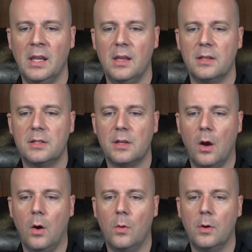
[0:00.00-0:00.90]

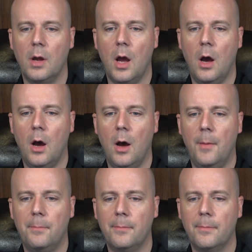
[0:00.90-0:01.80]

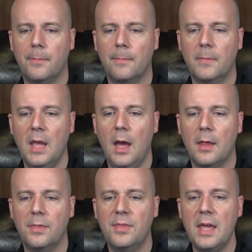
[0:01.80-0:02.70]
So, yeah,
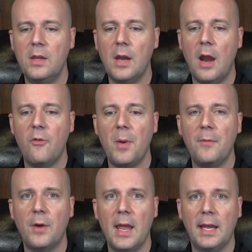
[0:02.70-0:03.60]
thank you everybody
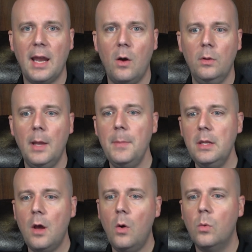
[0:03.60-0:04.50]
for hanging out. Let me
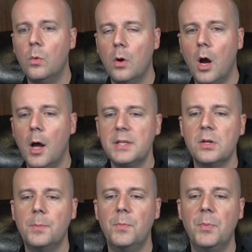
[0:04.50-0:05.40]
know, is
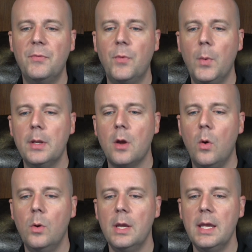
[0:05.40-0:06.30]
there, before we
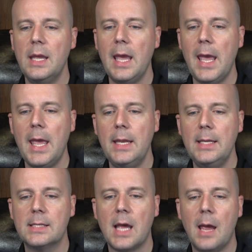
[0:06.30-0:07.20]
go, any
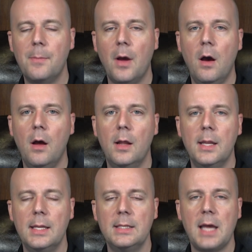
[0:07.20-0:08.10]
time
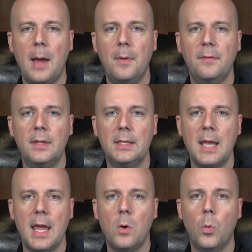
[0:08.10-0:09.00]
of the
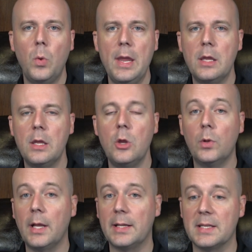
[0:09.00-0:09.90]
day or week you
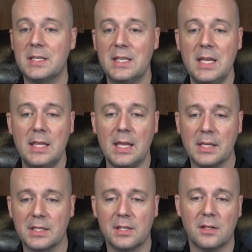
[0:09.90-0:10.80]
would like to see
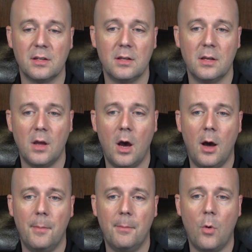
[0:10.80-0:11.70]
these
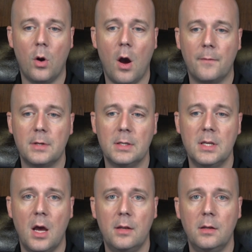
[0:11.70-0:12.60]
more often
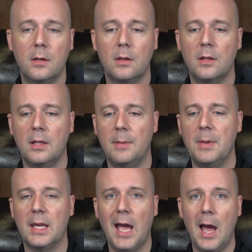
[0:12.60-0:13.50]
done? Leave
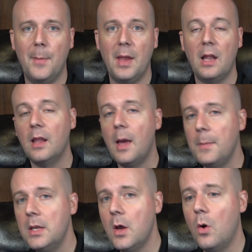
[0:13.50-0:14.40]
me a comment, let
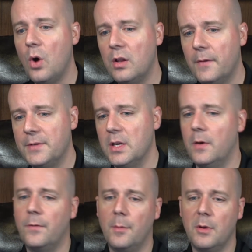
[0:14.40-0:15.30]
me know. I'd love to hear
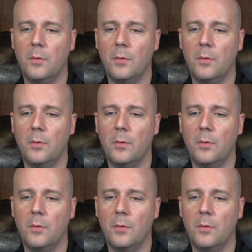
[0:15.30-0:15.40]
from you.